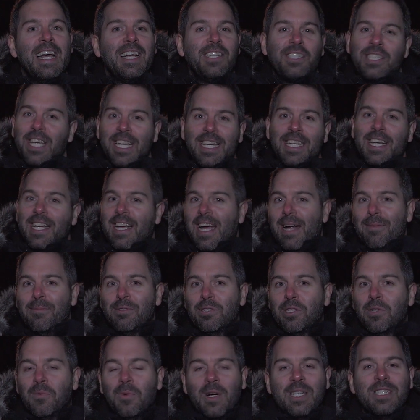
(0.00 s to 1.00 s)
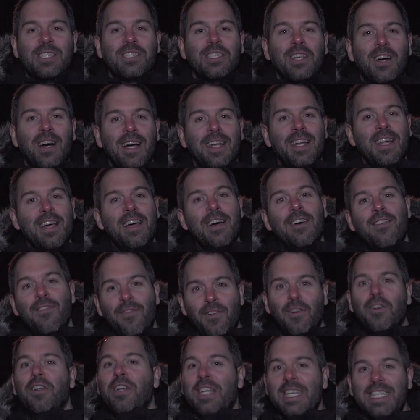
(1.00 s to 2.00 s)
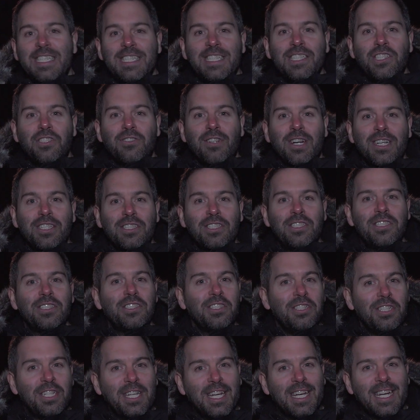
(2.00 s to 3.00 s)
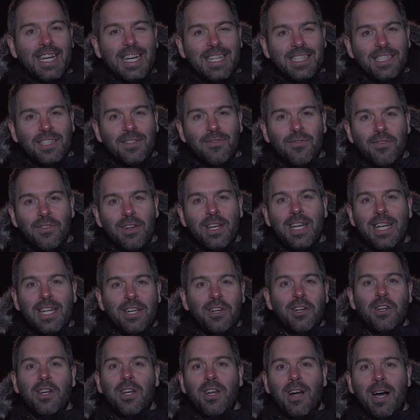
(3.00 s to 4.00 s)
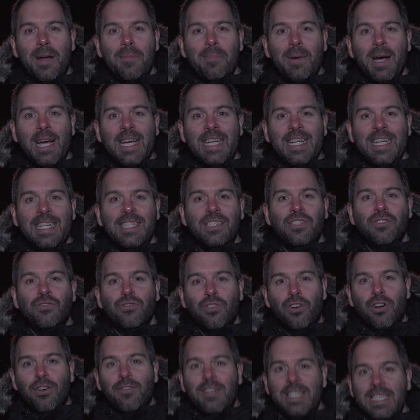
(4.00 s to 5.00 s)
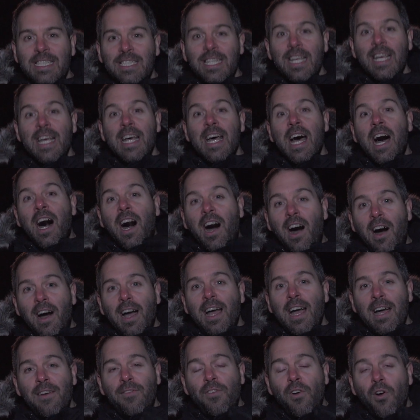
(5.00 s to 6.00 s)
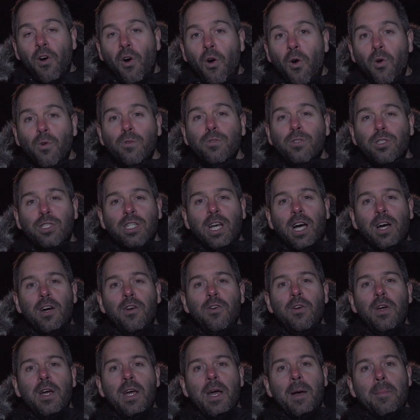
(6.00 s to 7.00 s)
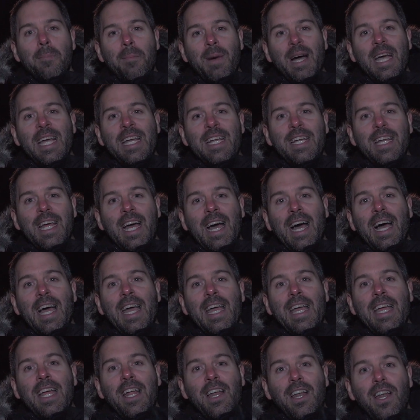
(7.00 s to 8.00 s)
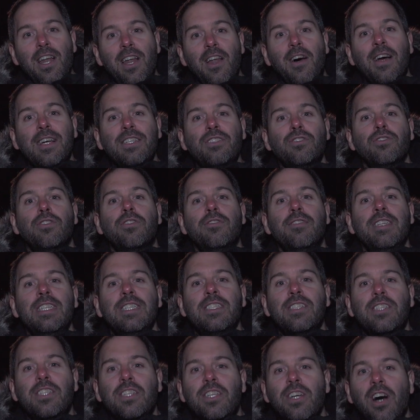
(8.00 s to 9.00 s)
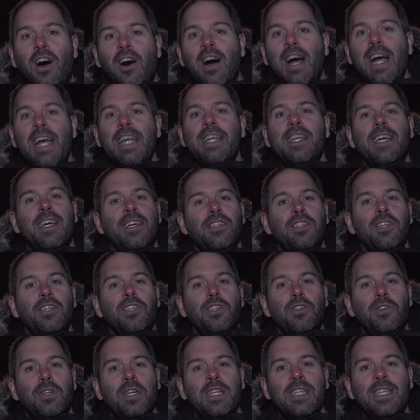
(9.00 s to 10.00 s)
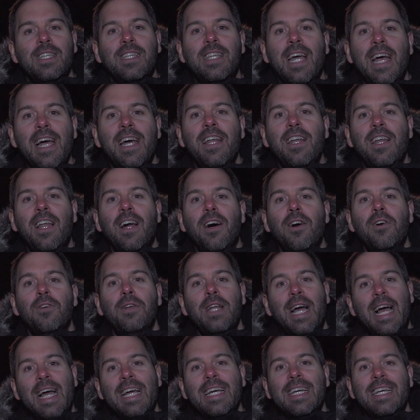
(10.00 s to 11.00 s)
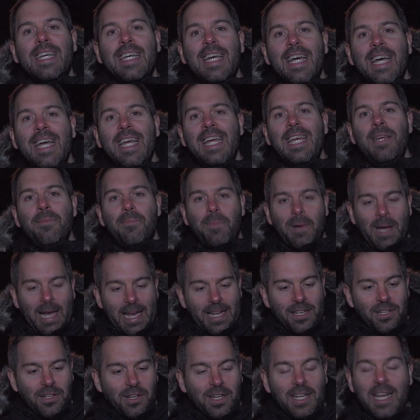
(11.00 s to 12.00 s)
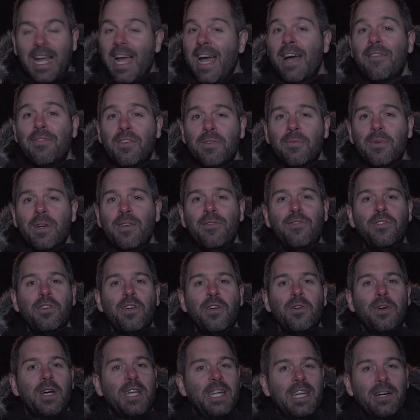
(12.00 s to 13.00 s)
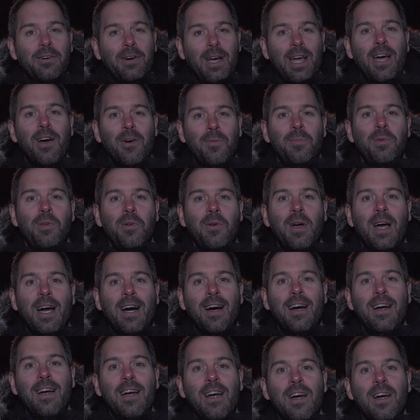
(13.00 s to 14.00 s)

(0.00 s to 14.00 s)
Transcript: take the camera to one side, follow these instructions and you're gonna get some really good light painting drawings. I have also made a light drawings guide that you can download and keep and you can have it with you and it'll help you out